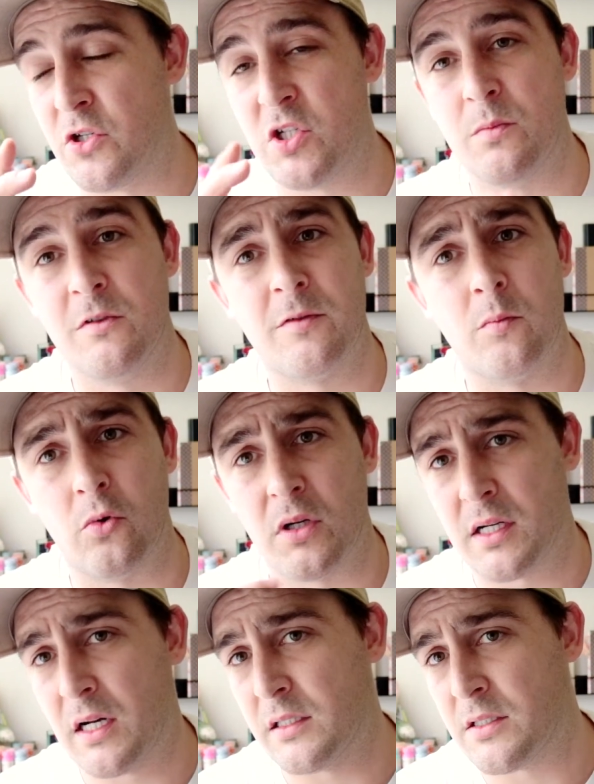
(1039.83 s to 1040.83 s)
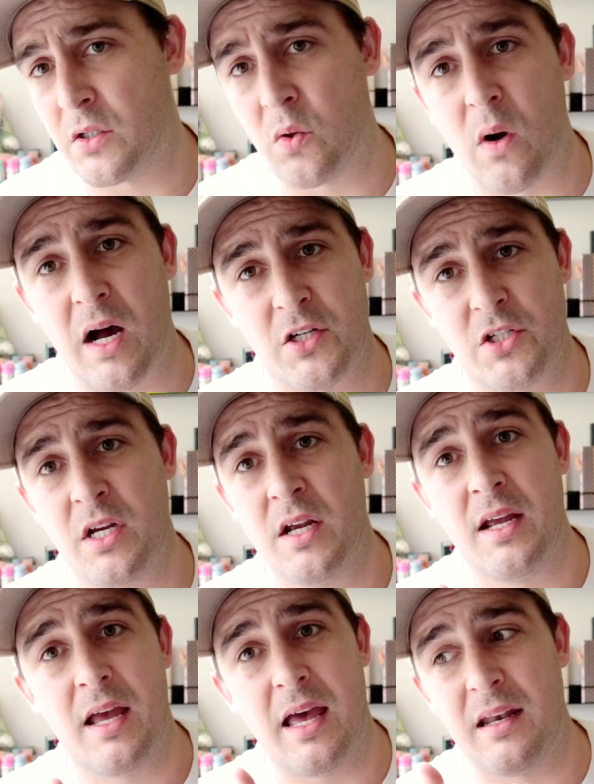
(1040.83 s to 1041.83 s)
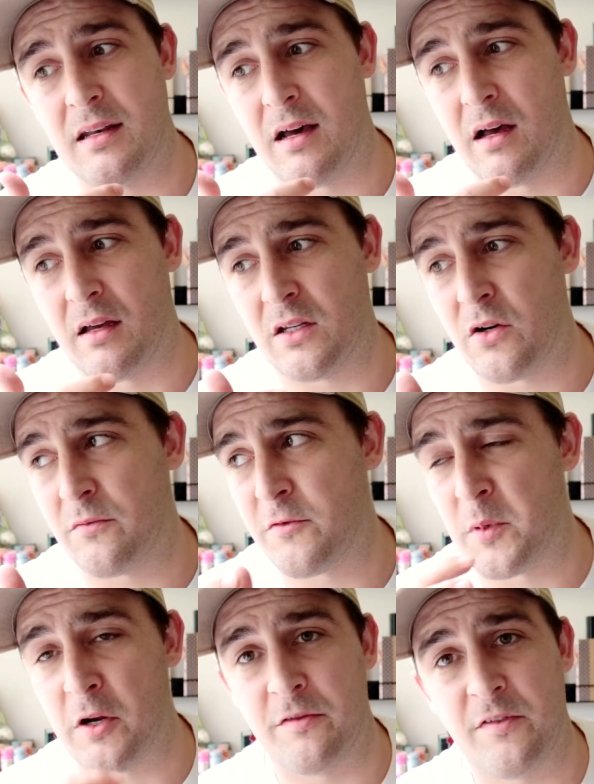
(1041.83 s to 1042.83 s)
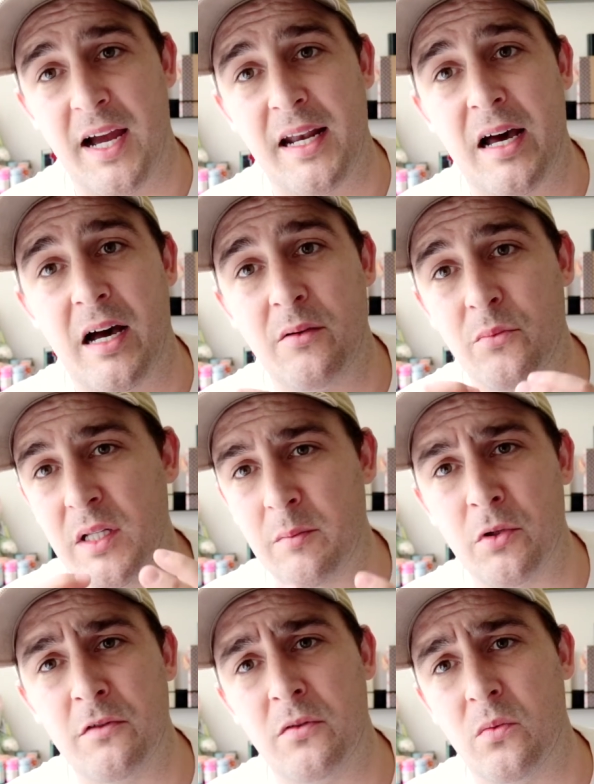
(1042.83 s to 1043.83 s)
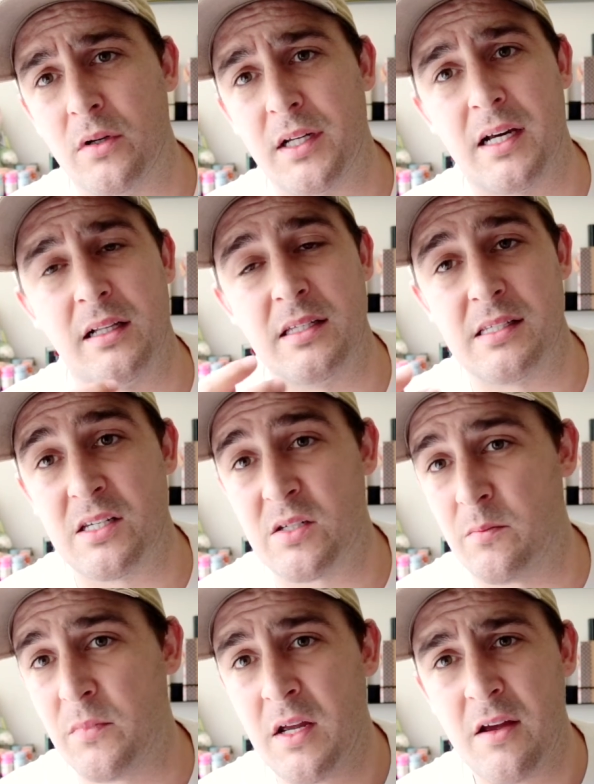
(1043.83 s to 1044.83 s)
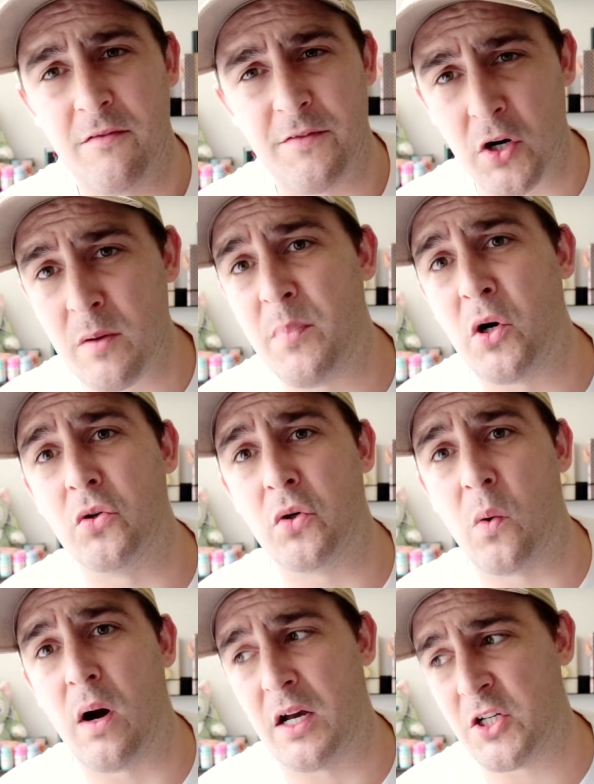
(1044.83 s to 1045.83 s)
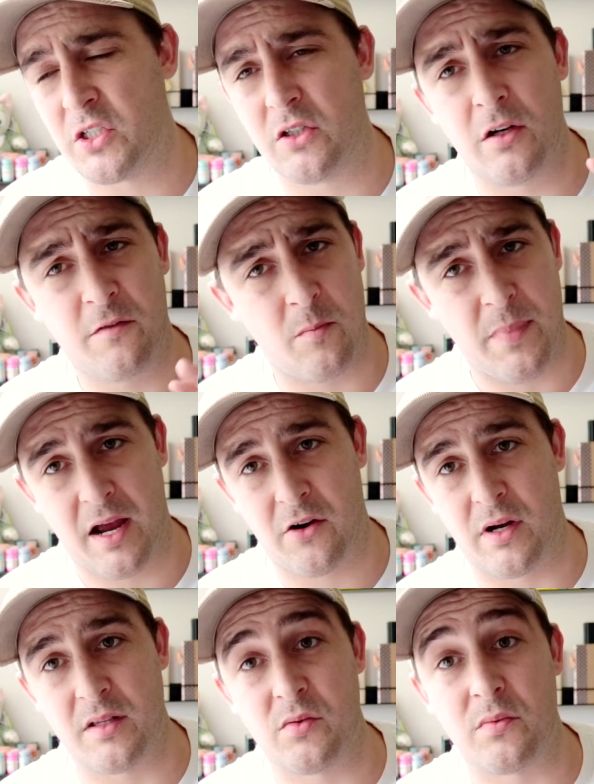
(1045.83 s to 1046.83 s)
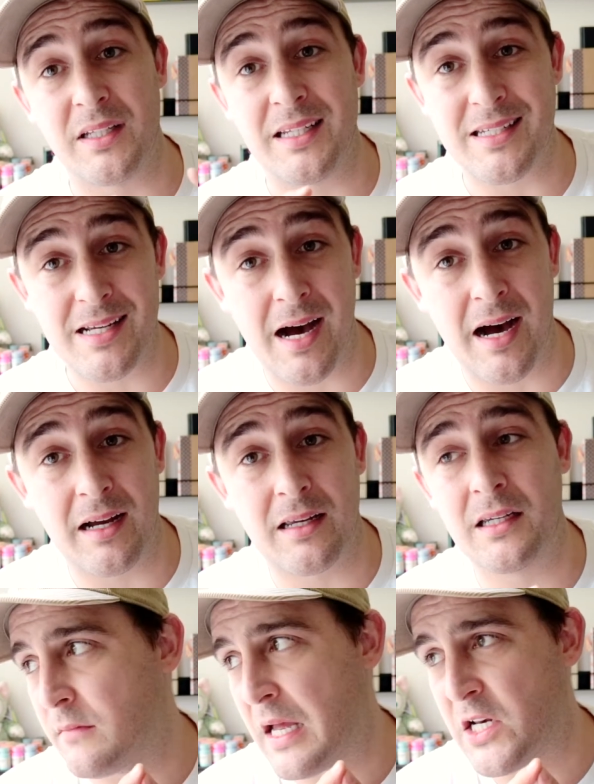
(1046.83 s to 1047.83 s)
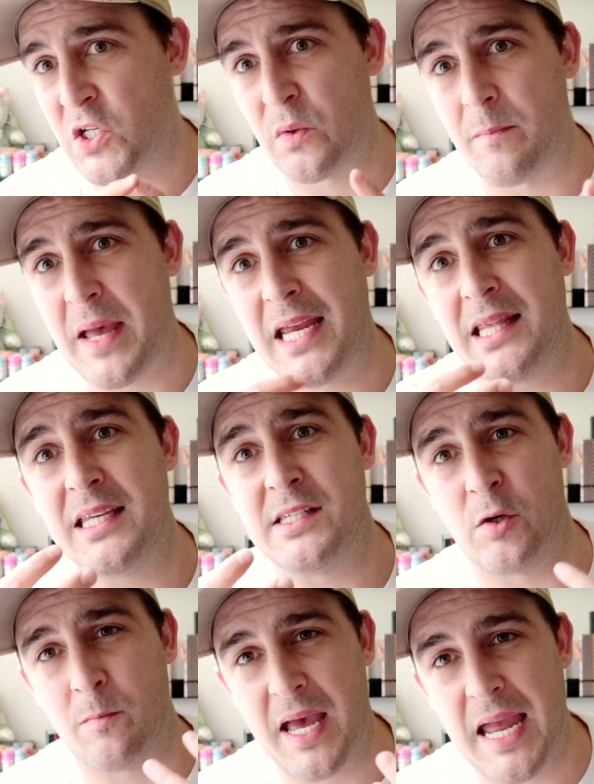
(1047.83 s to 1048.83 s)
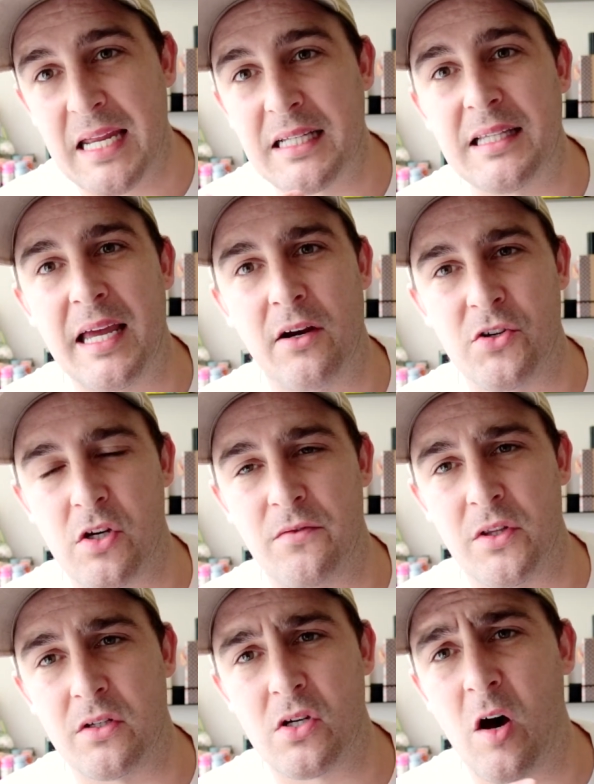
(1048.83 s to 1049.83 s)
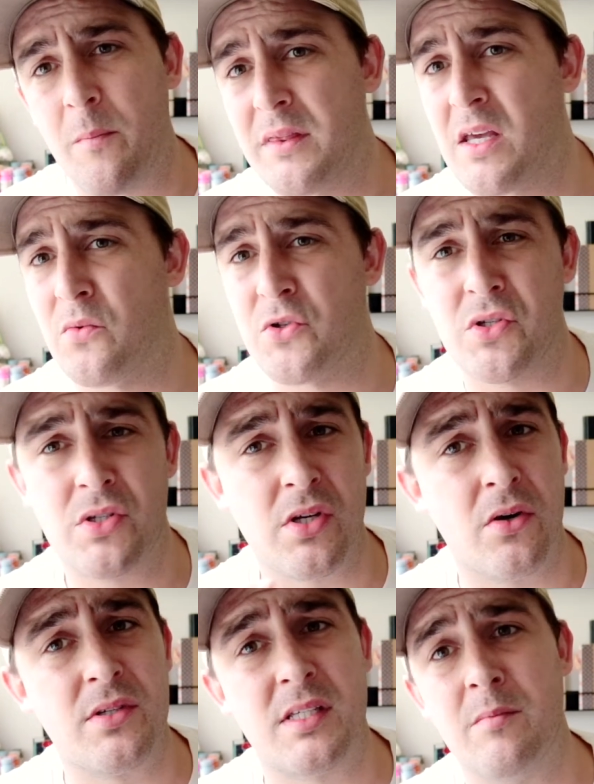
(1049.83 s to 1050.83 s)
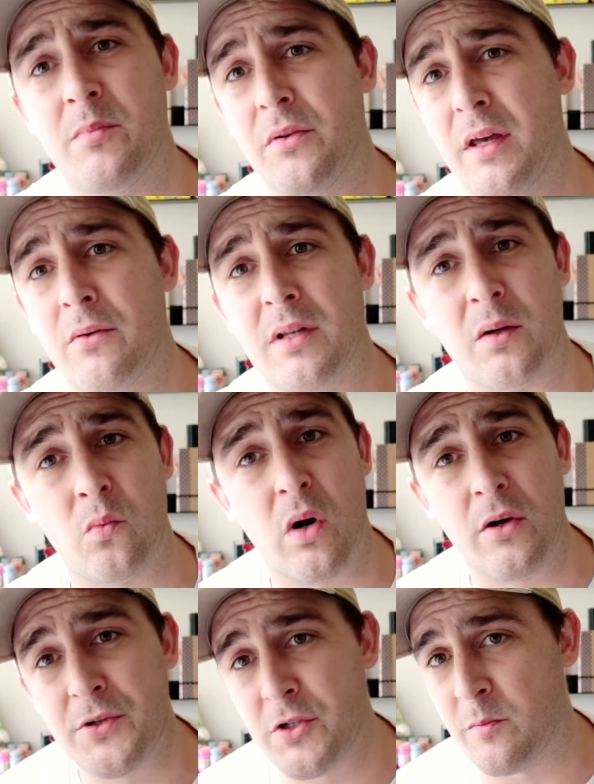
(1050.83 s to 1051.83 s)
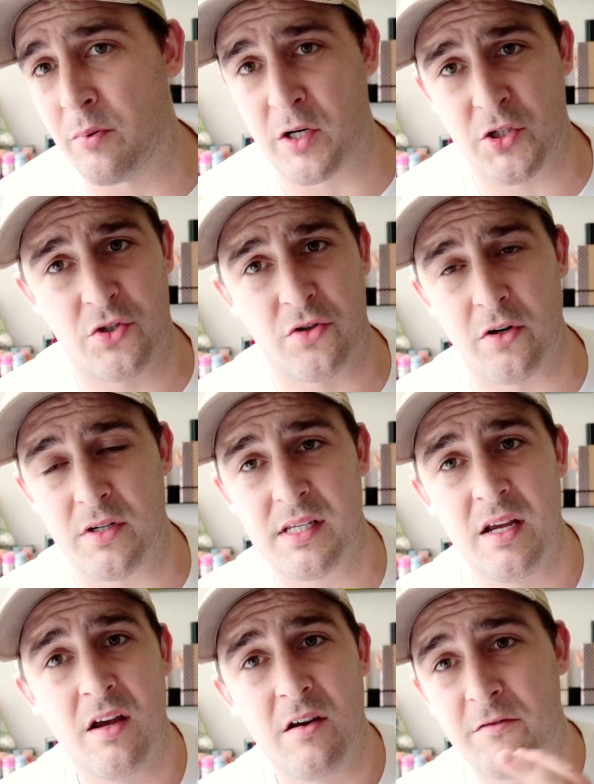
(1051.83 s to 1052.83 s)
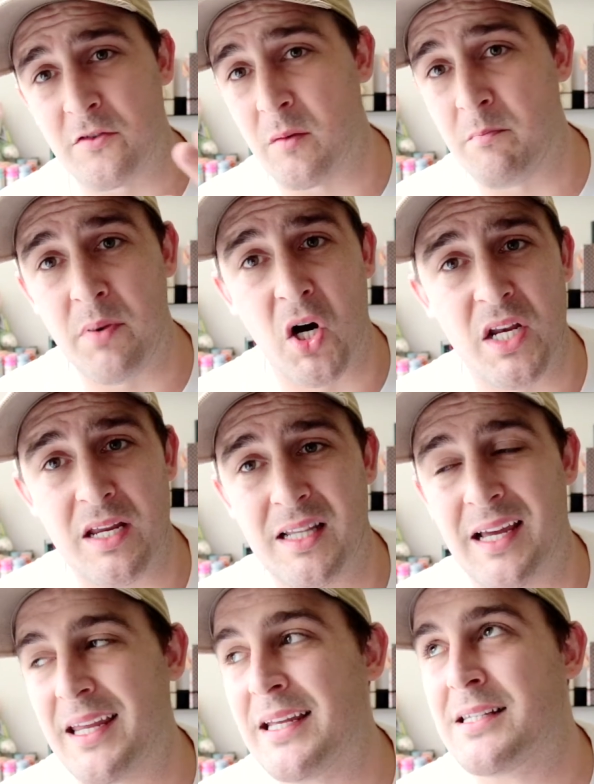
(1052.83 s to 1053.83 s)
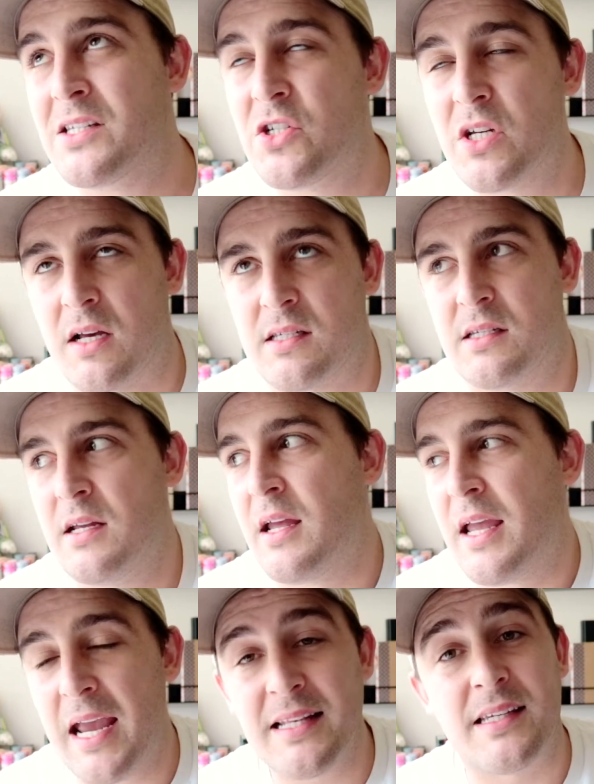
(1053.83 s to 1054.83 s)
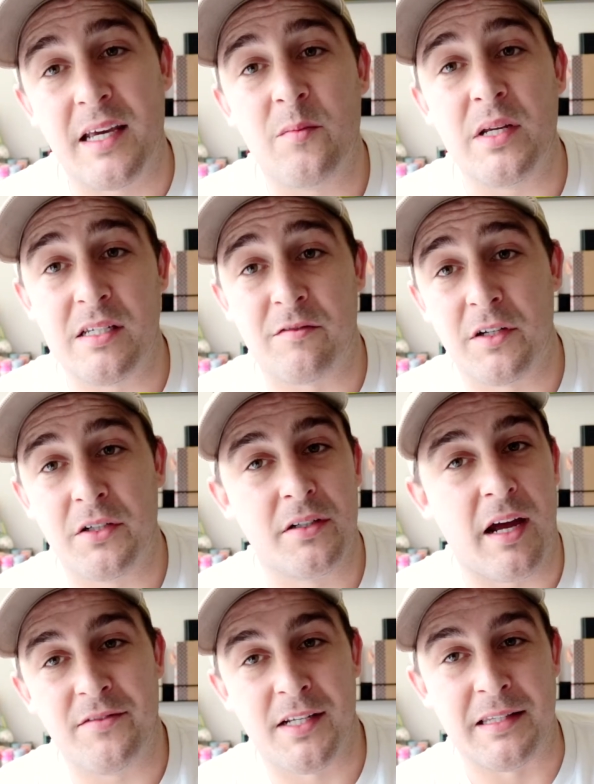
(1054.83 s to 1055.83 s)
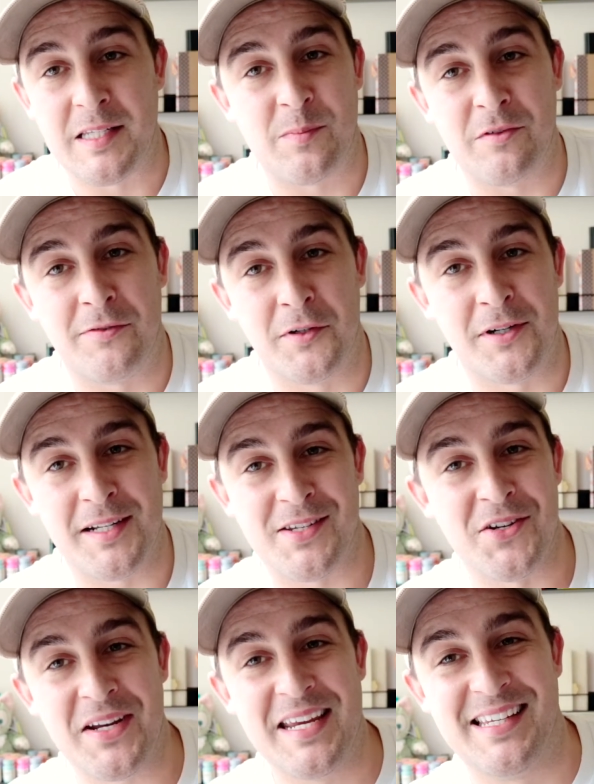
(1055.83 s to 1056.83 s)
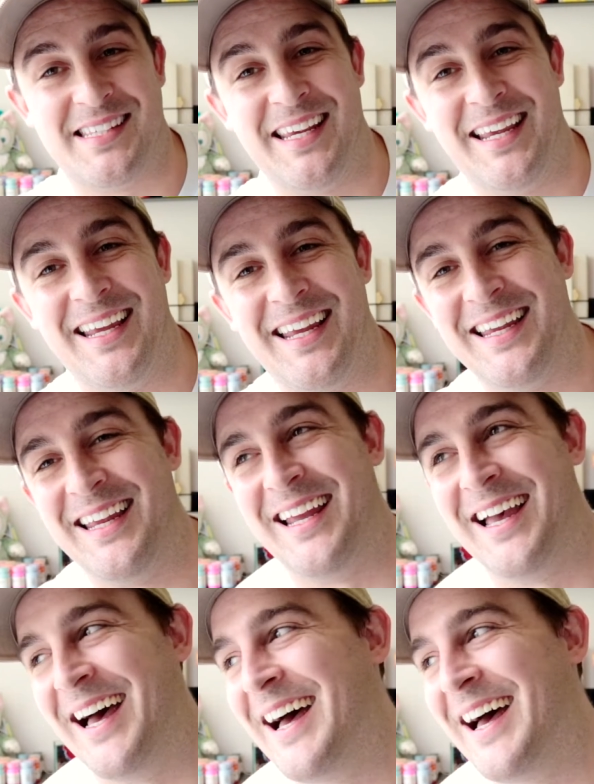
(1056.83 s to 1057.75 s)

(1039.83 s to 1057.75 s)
She moved from watercolor to gouache, and you know, from her fine art, really beautiful watercolors, into very bold gouache. A lot of her backgrounds were really dark, and she would paint these opaque layers over the top. They were so simple. They would like 1 or 2 brush strokes for a body. Like, it's going to be difficult. I've done this before. It's not easy.